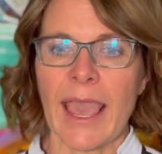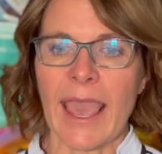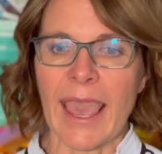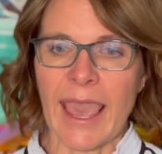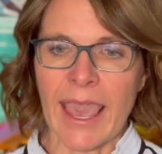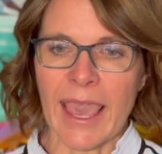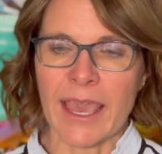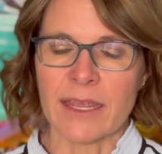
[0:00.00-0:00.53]

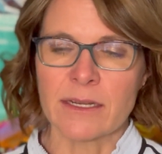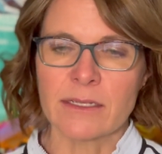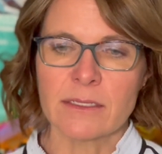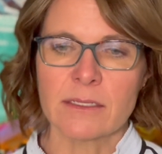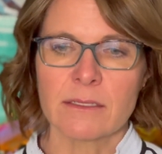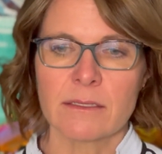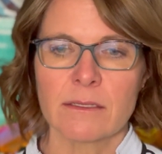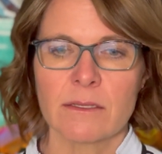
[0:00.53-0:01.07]
and
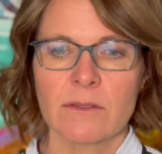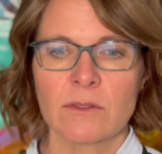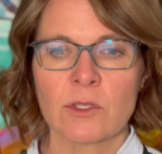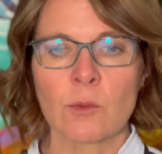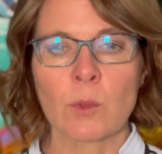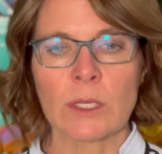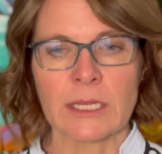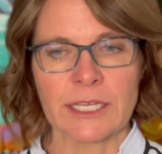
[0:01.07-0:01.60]
the
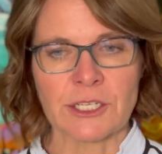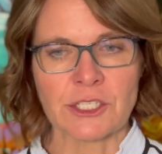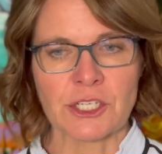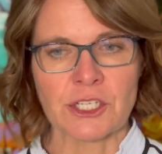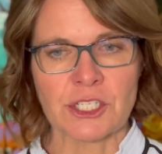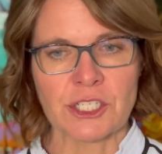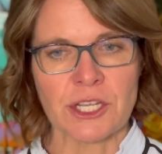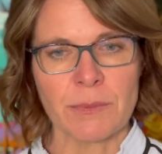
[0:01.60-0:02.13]

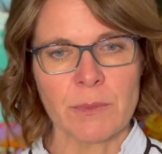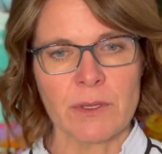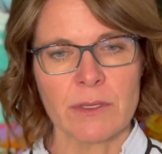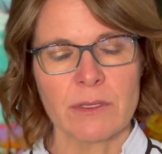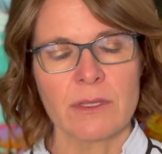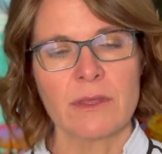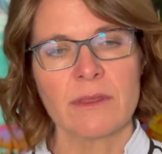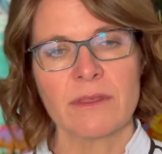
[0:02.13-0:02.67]
relationship
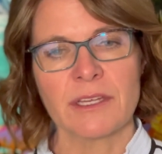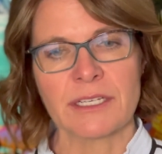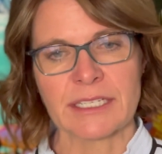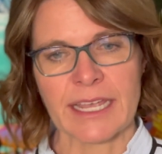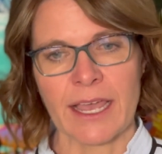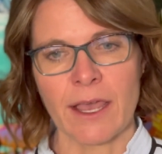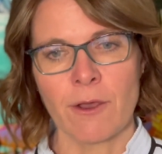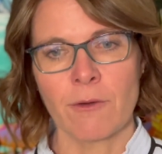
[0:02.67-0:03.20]
the
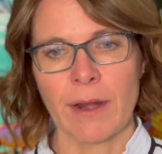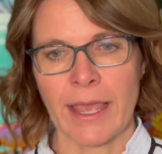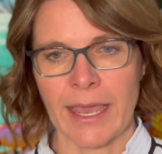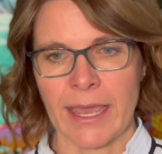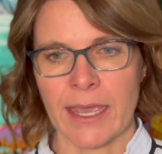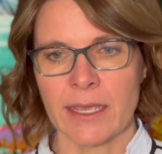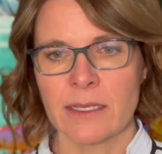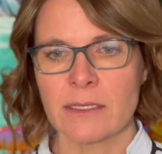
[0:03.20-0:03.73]
town
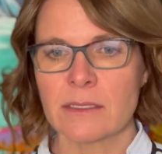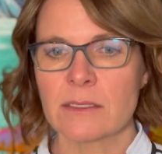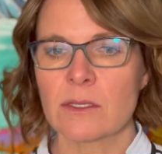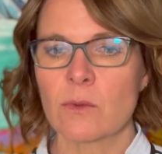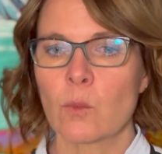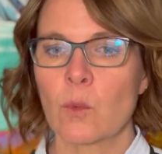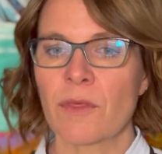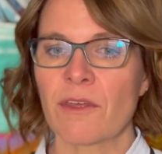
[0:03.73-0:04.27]
has
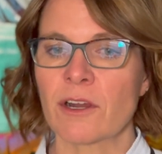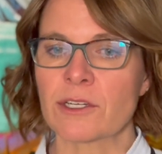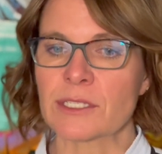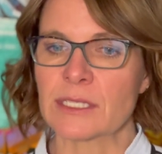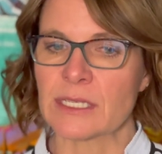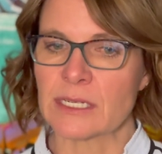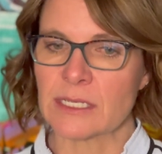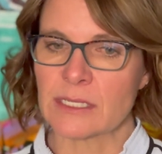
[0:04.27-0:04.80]
with our
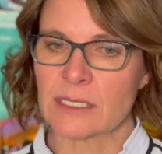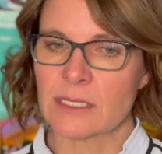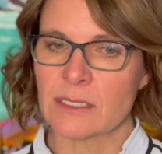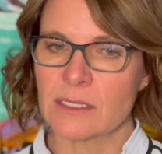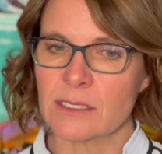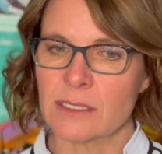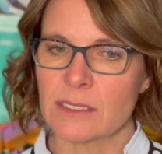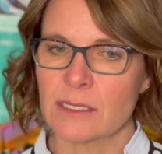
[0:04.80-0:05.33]

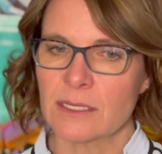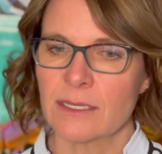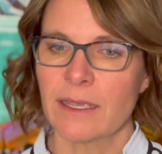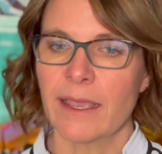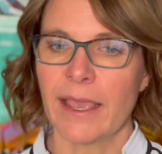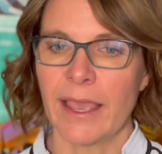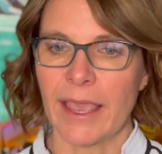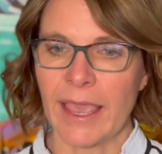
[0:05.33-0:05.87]
citizens
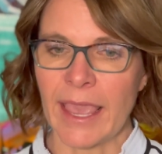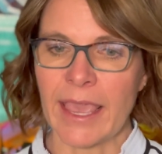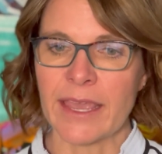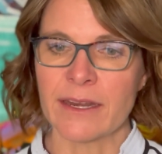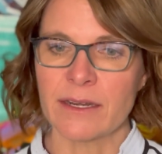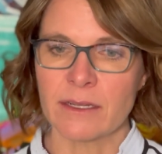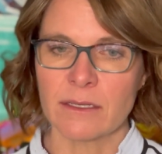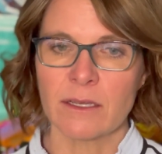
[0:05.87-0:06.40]
and